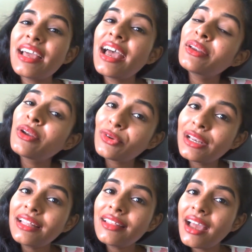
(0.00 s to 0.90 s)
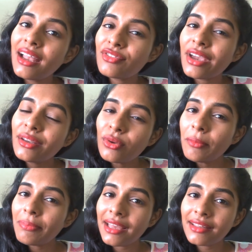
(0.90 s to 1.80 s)
And not only that, try to
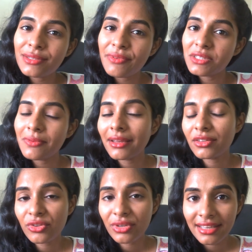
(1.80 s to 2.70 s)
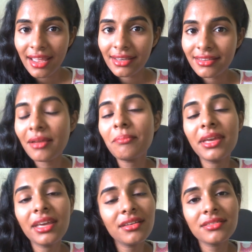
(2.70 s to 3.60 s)
apply this face pack during night
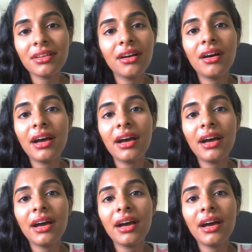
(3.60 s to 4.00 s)
time because